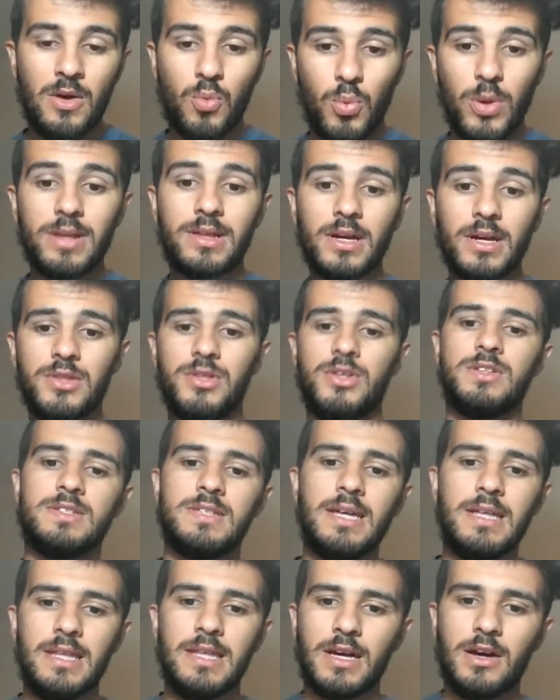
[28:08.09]
With
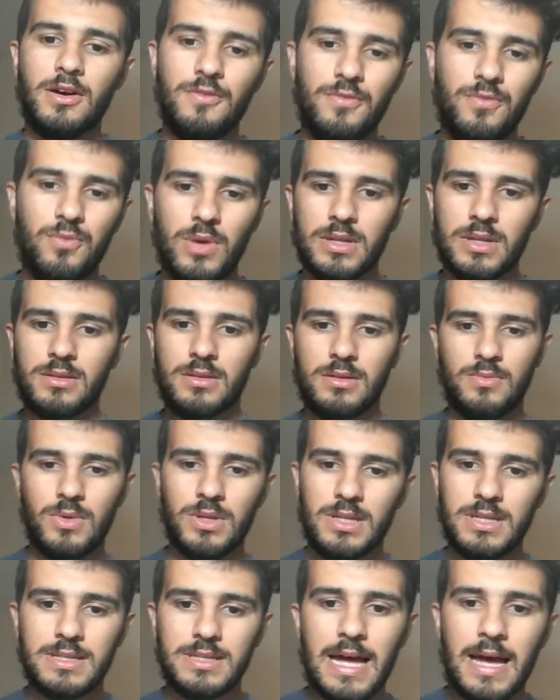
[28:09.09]
understanding of what
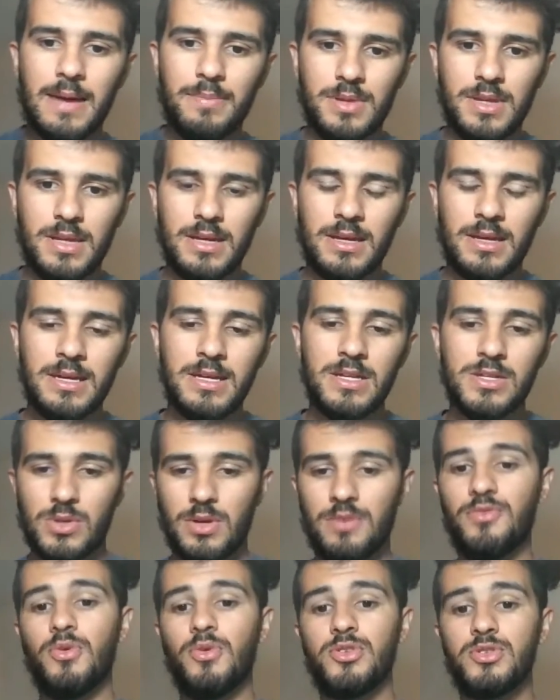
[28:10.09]
is happening.
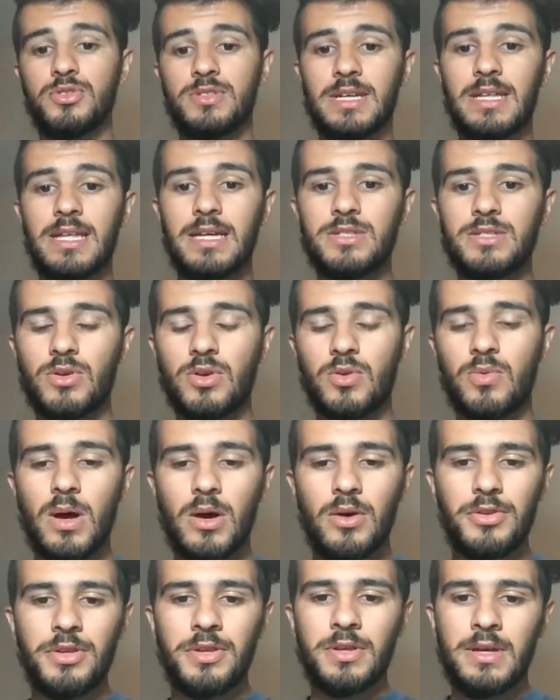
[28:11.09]
So if you want to 10x your
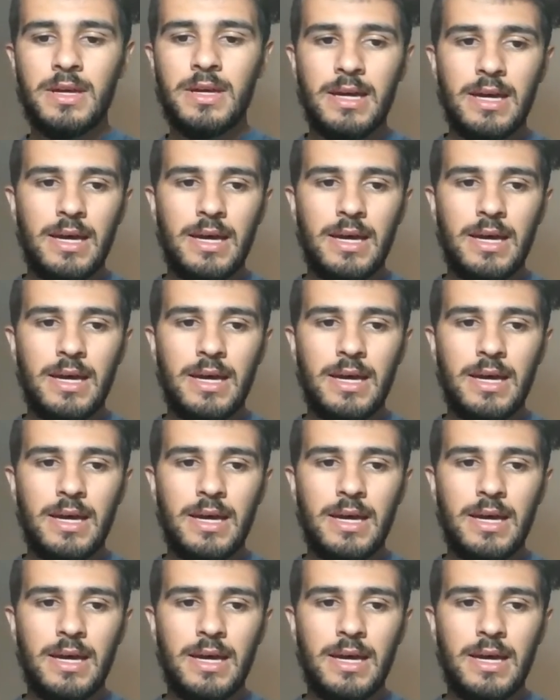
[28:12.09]
growth,